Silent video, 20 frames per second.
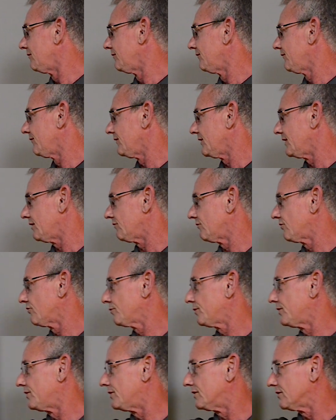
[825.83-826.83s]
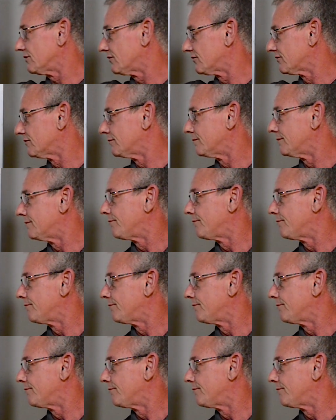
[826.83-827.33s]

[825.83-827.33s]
flat response.